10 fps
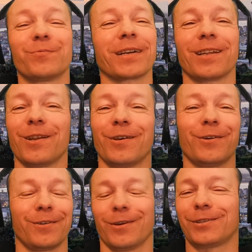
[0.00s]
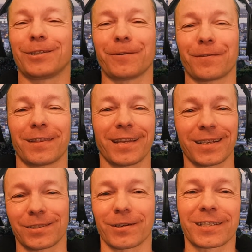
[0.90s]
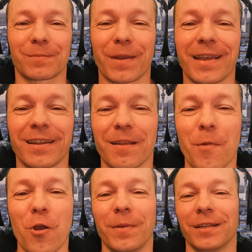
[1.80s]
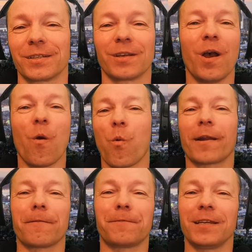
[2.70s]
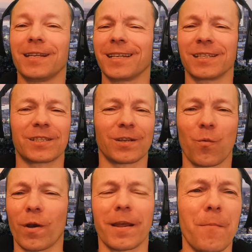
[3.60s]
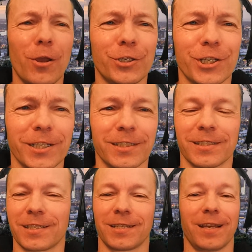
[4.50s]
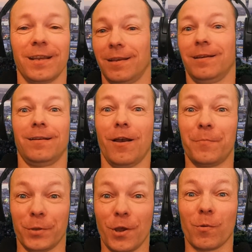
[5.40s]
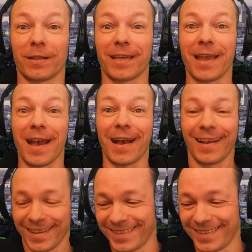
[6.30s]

We're going to learn lots of different things. I'll explain in a moment. What are feelings? What emotions? I hope you know what they are.